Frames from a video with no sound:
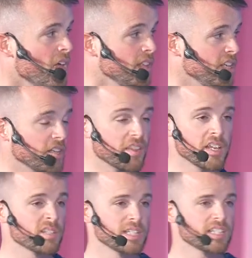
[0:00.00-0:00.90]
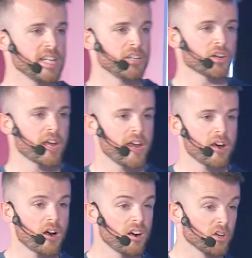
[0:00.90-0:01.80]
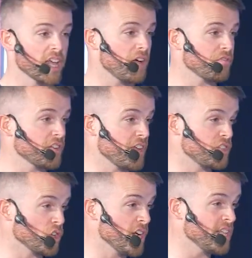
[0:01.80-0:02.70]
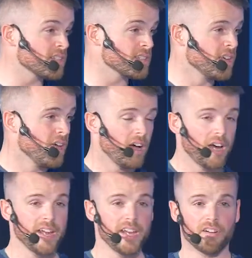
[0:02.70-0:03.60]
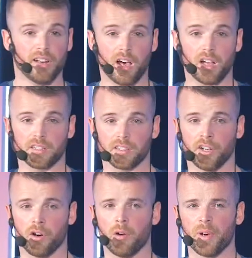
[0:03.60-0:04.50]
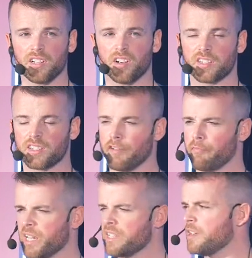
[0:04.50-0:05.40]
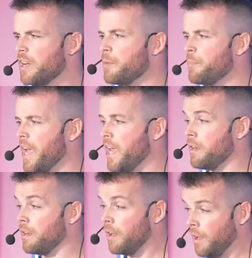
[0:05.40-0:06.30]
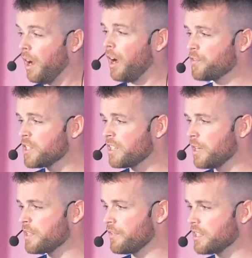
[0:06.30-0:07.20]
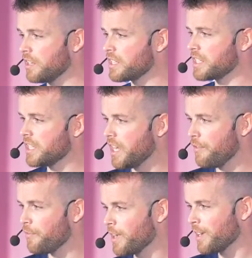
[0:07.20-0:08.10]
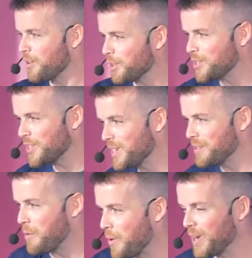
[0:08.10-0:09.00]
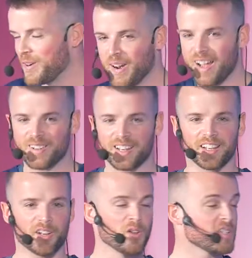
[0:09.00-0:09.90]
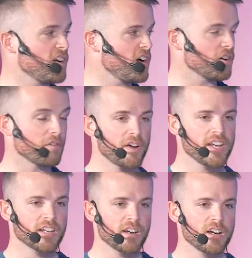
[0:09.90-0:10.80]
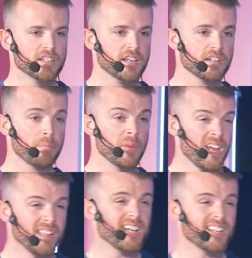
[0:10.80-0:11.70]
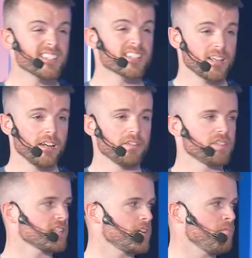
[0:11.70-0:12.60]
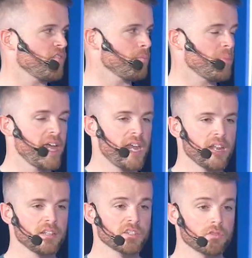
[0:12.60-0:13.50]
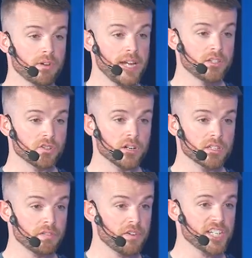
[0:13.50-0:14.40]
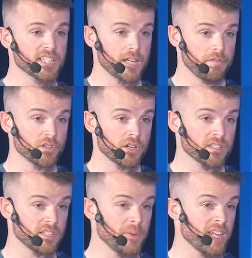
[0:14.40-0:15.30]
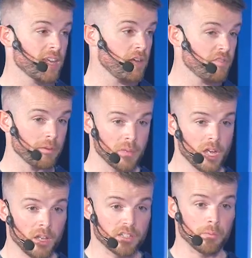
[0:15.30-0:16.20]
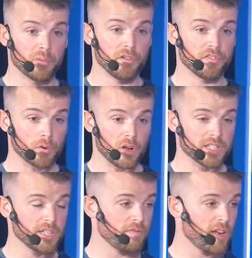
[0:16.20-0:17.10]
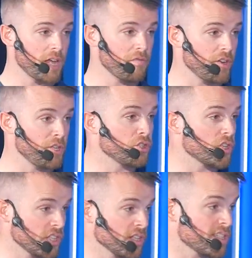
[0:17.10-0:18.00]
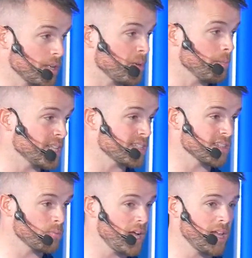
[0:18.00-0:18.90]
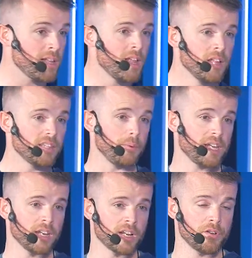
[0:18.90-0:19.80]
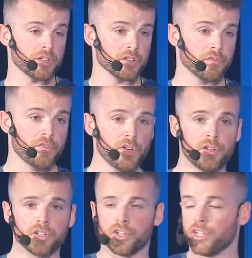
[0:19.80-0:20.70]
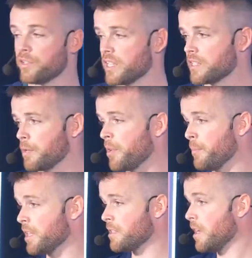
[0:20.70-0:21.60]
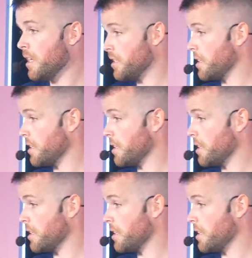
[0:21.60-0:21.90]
The other things with senior care are looking after their joints. I hear a lot, oh, my dog's stiff, but he's not in pain. Oftentimes, if a dog's stiff and crotchety and walking around like an old dog or finding it hard to get up, that is a sign of discomfort and pain, and there's great drugs and very safe drugs that we can give them to improve their quality of life, and nutritional supplements as well that we can include in their food or use as supplements to